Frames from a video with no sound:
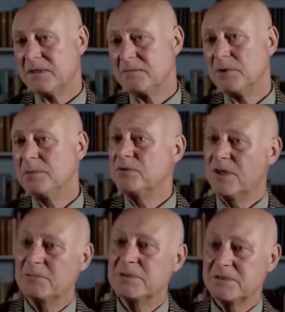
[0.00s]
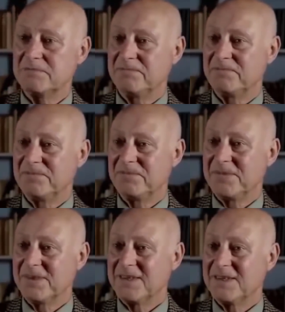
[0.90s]
booby traps.
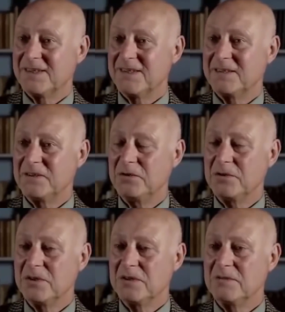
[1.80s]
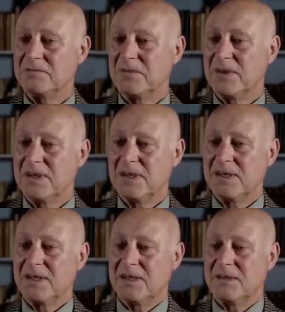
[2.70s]

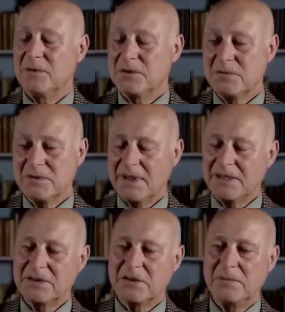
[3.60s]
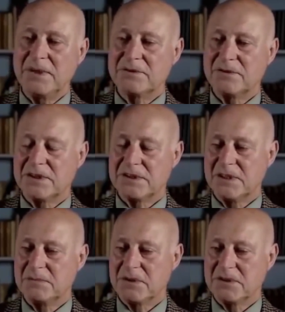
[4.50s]
Which actually got me
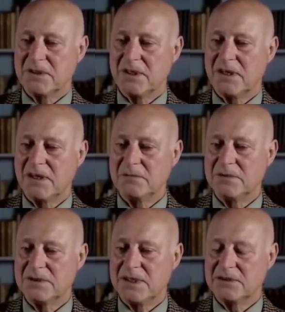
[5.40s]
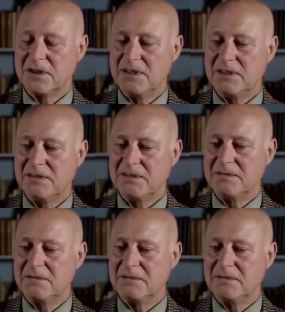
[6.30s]
interested, because I was actually